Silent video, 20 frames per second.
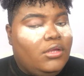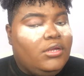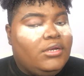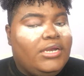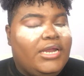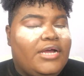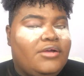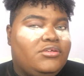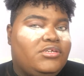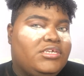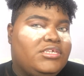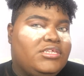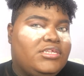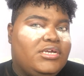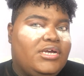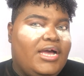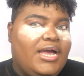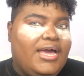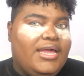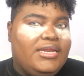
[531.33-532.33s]
Now just
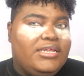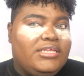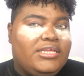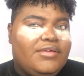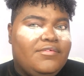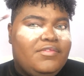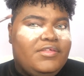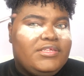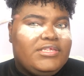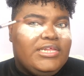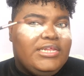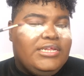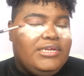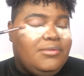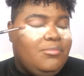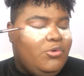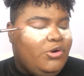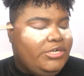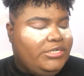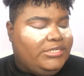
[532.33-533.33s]
to go ahead and give this a
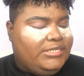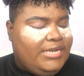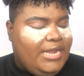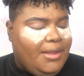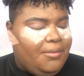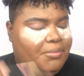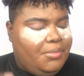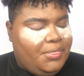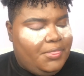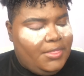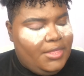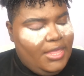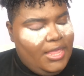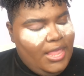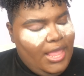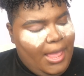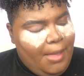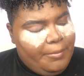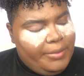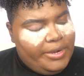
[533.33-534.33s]
little more depth,
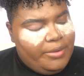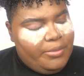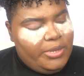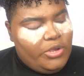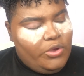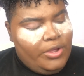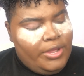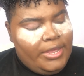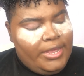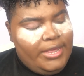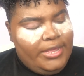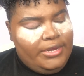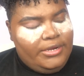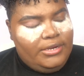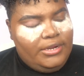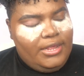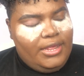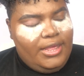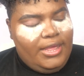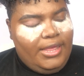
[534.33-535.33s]
I'm going to be going
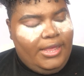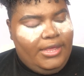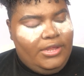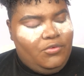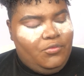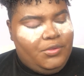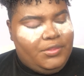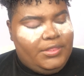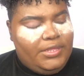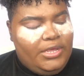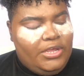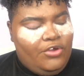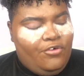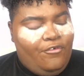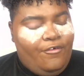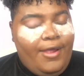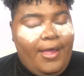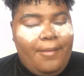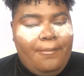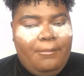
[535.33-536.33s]
ahead with a
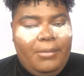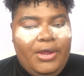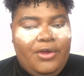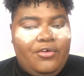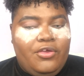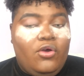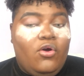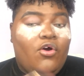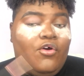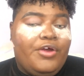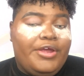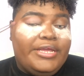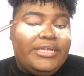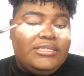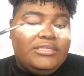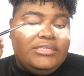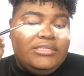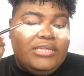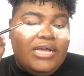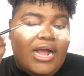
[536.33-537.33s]
cranberry, or
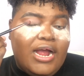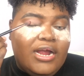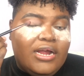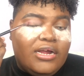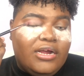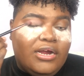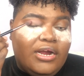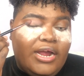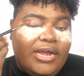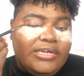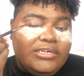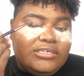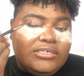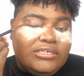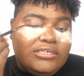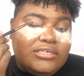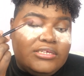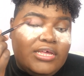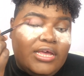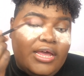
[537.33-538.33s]
a darker, I
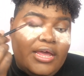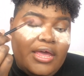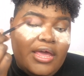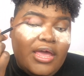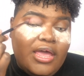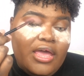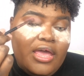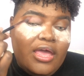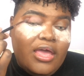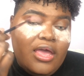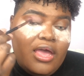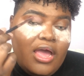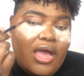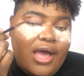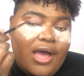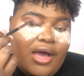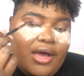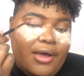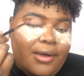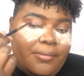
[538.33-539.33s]
should say,
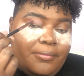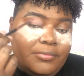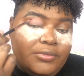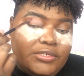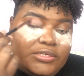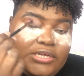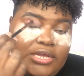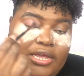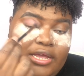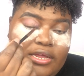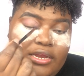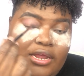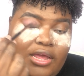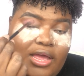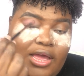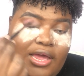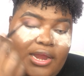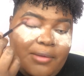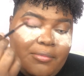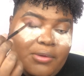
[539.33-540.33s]

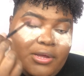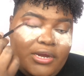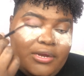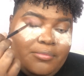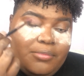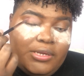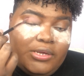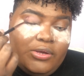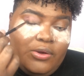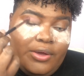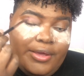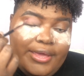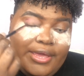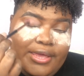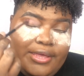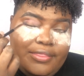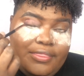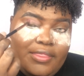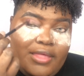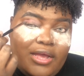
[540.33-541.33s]
shade, and I'm going to be going
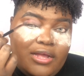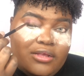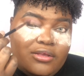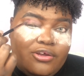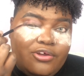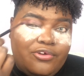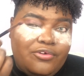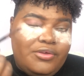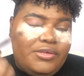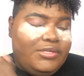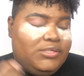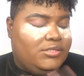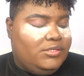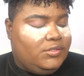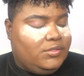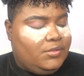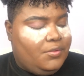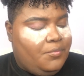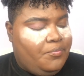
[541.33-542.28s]
in that crease.